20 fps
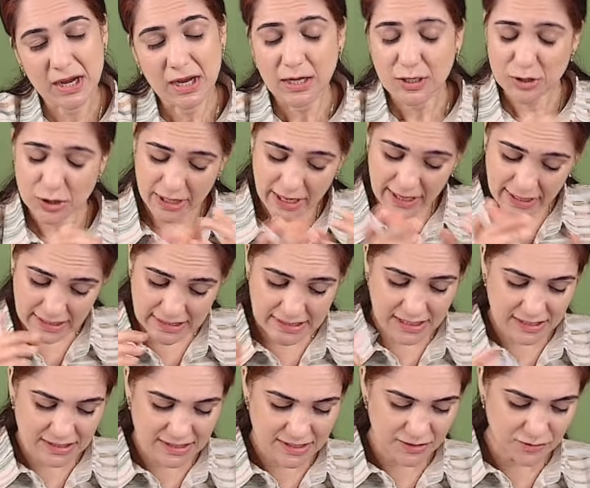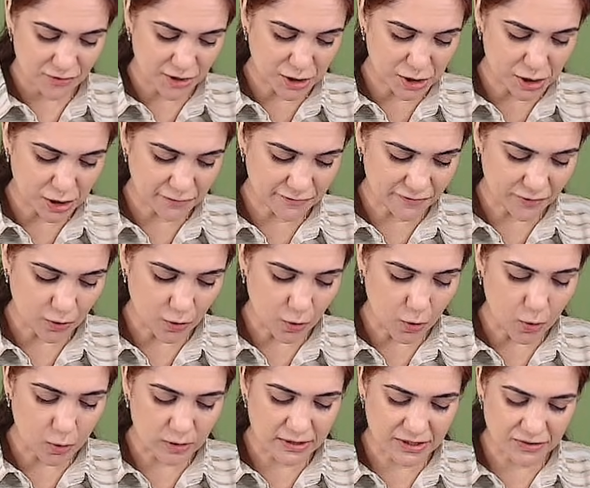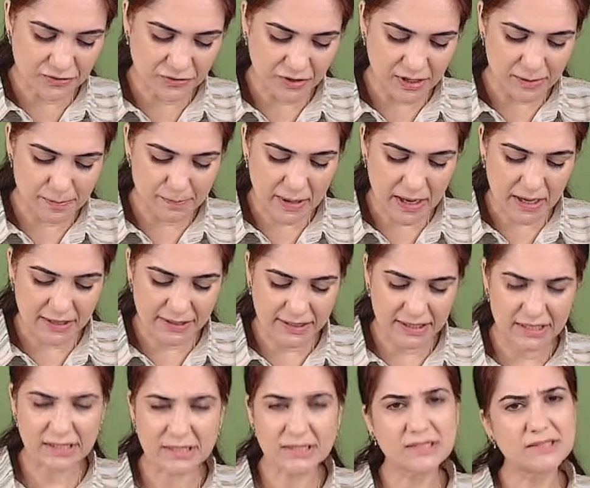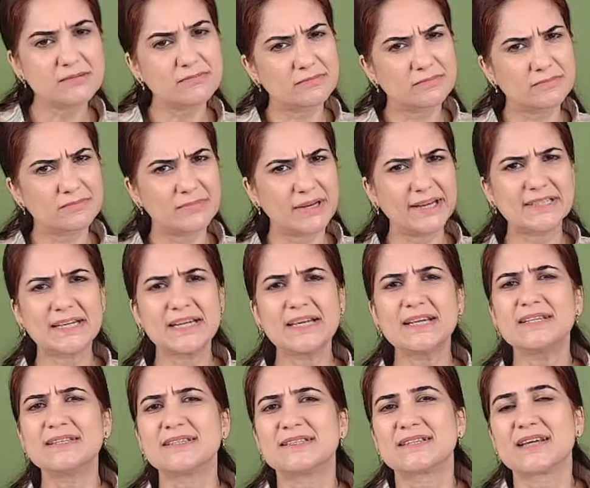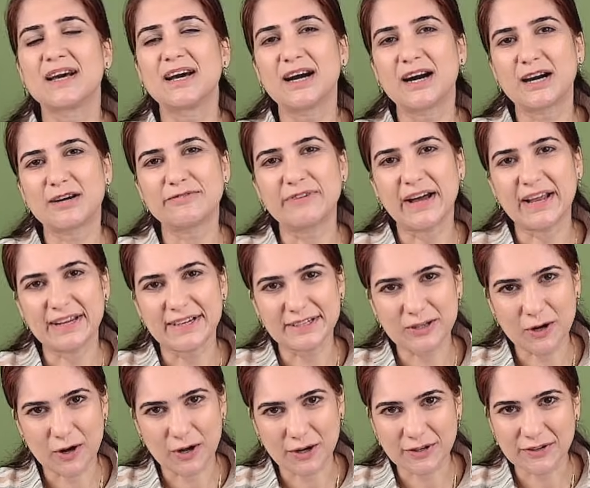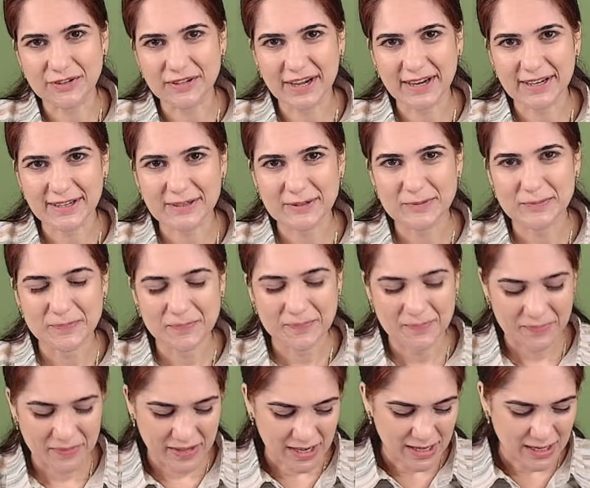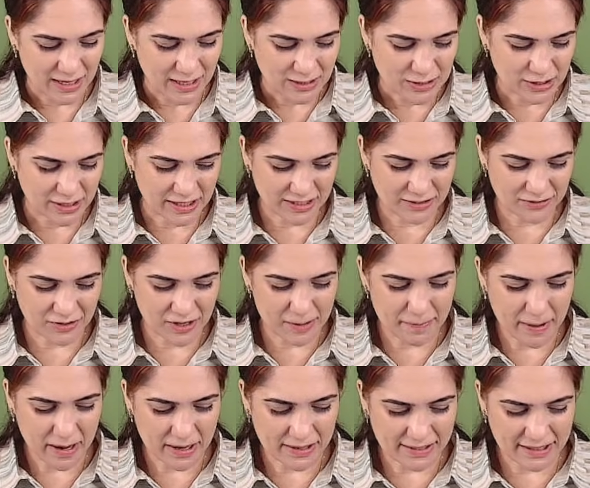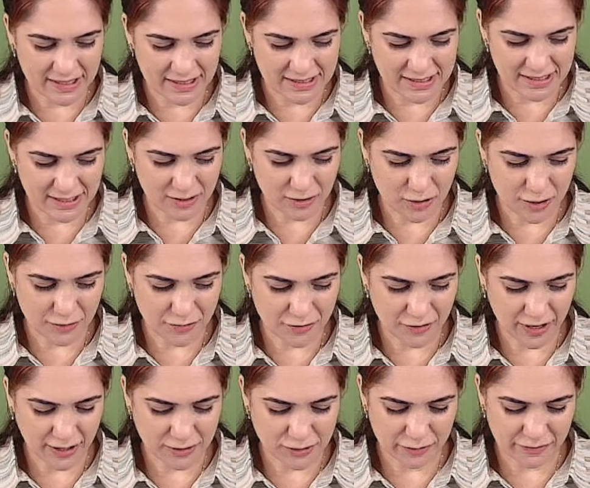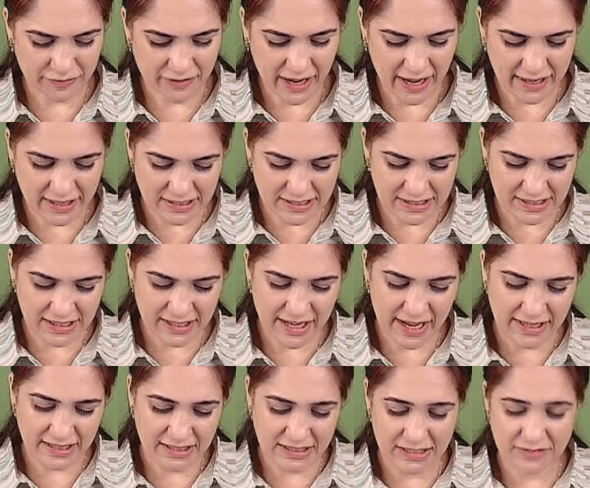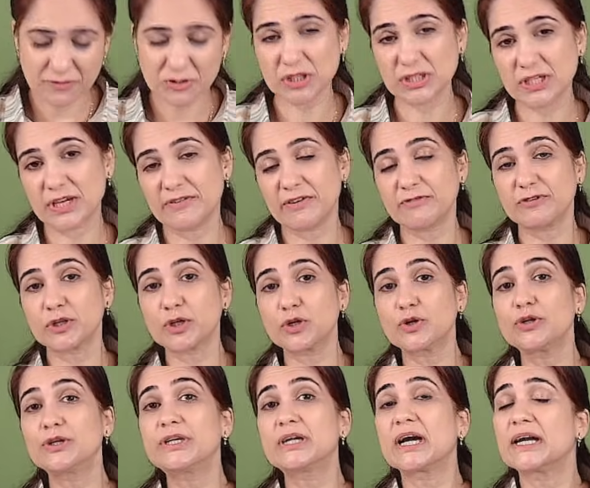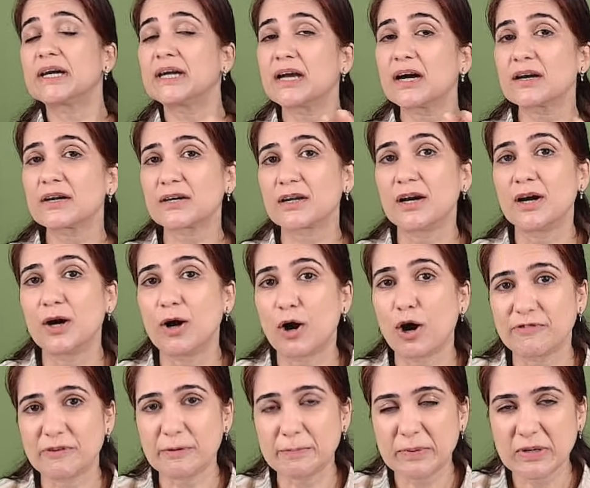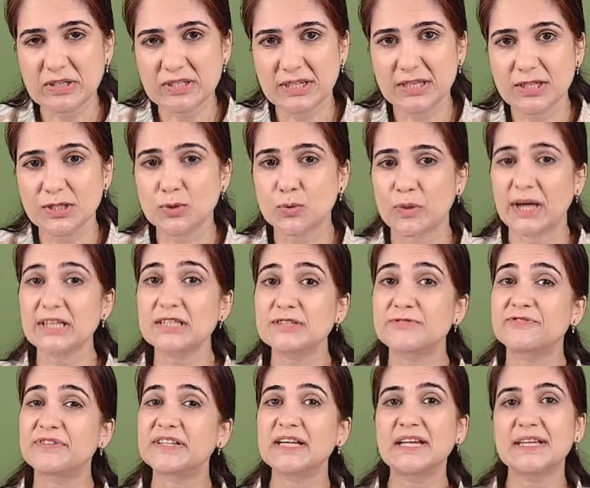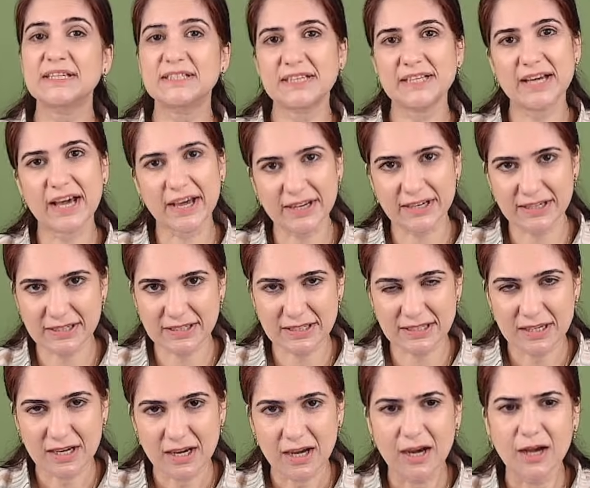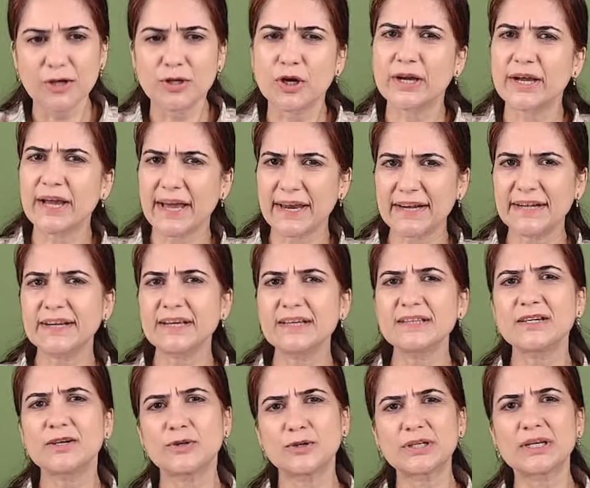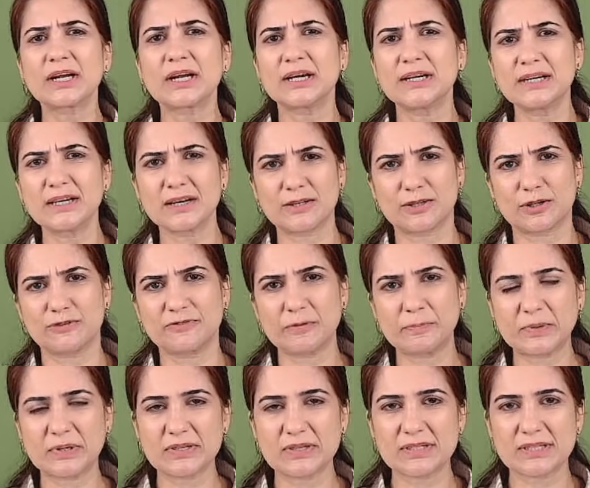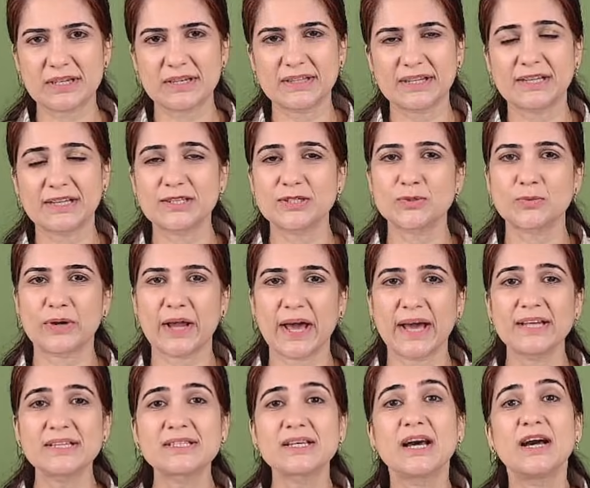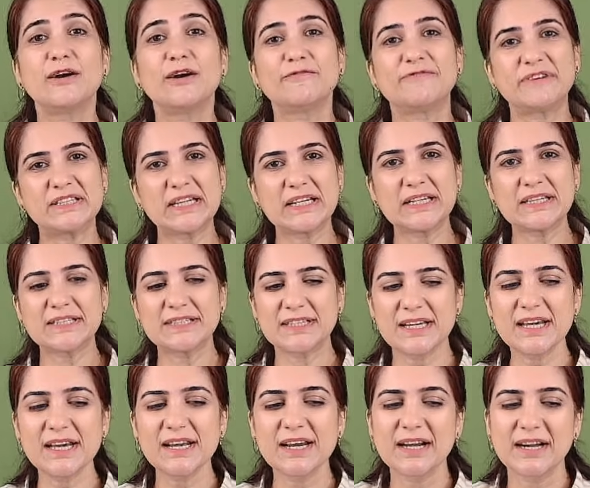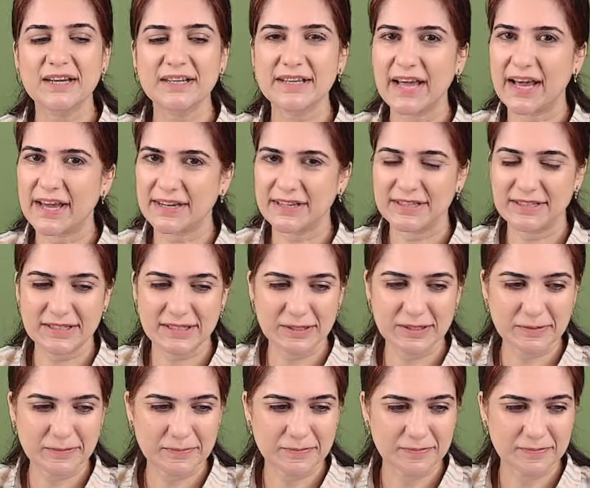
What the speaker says: So there is consideration for all the three parties. It is a valid contract. So there are three parties in a contract of guarantee. The guarantee which is given for the good conduct of a person is known as fidelity guarantee. You're guaranteeing the good conduct of a person, that is known as fidelity guarantee.